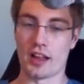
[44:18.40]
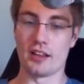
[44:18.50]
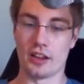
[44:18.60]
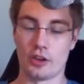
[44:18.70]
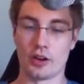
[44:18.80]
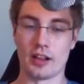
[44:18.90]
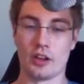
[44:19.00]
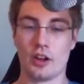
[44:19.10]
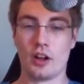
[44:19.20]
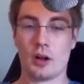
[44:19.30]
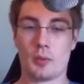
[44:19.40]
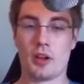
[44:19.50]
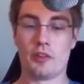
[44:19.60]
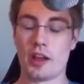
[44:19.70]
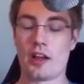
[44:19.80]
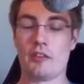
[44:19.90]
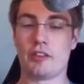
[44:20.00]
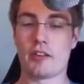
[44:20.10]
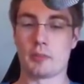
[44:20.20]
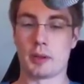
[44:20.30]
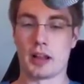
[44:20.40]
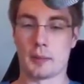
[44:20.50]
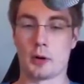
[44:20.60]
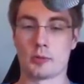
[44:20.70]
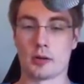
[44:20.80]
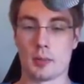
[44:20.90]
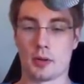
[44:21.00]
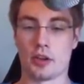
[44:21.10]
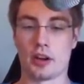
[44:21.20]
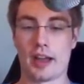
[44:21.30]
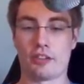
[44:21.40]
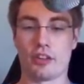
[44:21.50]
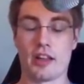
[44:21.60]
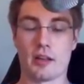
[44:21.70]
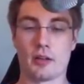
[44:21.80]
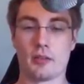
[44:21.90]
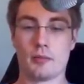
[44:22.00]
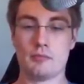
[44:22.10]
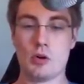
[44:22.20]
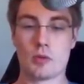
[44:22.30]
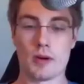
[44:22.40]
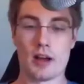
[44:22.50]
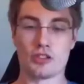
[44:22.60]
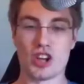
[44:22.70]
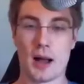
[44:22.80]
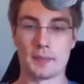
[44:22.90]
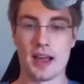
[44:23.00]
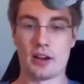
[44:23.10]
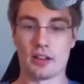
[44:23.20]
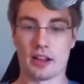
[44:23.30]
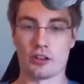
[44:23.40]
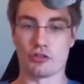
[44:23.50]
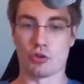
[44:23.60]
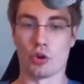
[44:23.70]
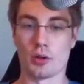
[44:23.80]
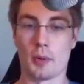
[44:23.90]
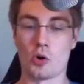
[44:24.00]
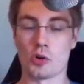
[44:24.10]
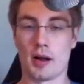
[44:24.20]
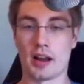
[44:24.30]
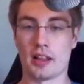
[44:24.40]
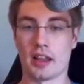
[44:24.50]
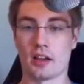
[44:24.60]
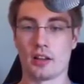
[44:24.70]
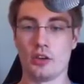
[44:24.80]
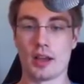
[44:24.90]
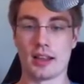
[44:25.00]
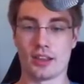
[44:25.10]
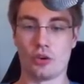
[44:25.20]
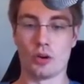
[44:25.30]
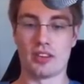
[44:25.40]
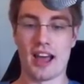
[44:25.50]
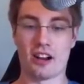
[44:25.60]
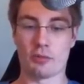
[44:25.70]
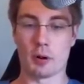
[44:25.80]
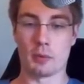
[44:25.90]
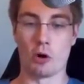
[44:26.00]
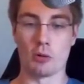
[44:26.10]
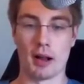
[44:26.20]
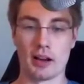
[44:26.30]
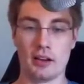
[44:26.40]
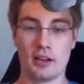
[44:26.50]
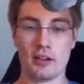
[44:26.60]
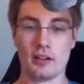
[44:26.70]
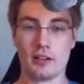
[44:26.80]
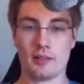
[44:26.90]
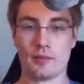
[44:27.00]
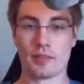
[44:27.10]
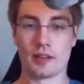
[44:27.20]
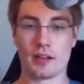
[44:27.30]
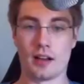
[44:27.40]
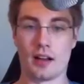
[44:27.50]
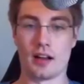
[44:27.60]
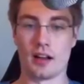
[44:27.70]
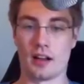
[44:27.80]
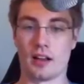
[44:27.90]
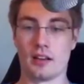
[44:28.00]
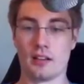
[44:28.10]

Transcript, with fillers: then, like, you know, you, if you, if you haven't played, like, Pokemon Rumble, you can actually, like, move around top down and like control the Pokemon and like you get like two attacks per Pokemon. Mm -hmm. Uh,